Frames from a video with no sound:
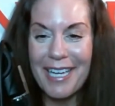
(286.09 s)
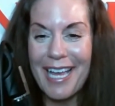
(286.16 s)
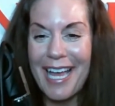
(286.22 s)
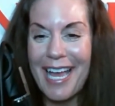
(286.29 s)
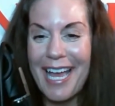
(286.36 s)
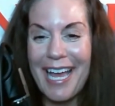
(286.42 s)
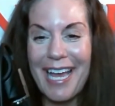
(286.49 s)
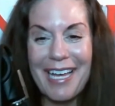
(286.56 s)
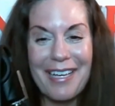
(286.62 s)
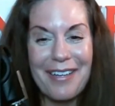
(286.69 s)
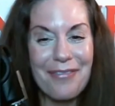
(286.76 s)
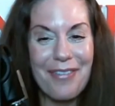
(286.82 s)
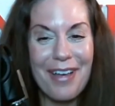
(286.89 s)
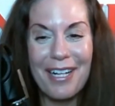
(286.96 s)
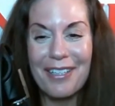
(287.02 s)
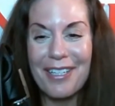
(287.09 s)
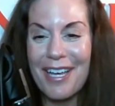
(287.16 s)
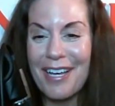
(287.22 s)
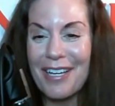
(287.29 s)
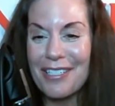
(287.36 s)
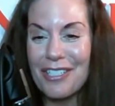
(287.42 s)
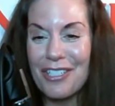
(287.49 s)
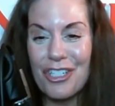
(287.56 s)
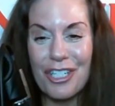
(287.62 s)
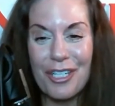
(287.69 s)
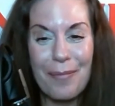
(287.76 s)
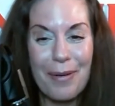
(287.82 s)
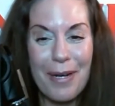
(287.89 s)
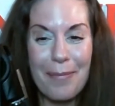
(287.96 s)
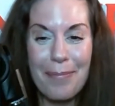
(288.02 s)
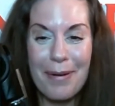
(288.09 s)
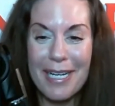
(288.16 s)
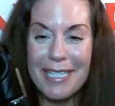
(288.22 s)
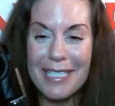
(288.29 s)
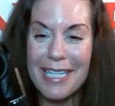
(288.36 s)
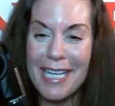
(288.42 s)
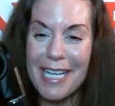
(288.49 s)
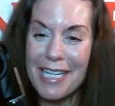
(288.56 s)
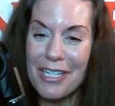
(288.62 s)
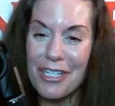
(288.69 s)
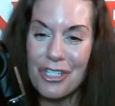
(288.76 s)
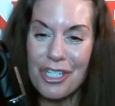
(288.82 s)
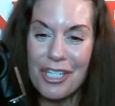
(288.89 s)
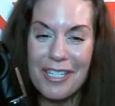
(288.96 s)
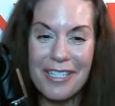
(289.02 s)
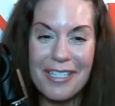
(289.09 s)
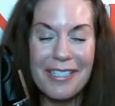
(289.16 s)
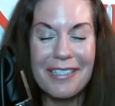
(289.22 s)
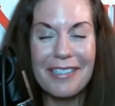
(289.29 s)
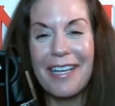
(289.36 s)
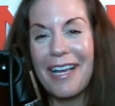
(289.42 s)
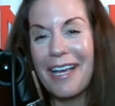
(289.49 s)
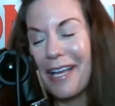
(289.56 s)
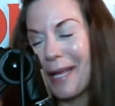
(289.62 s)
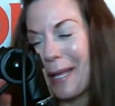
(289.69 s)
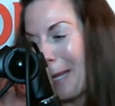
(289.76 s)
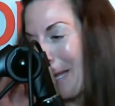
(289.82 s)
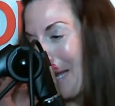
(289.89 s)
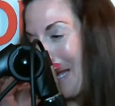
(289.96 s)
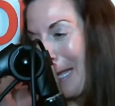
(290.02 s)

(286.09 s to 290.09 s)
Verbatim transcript: Kelly's gonna on chicken pot pie, pie tangent. Gonna give a ride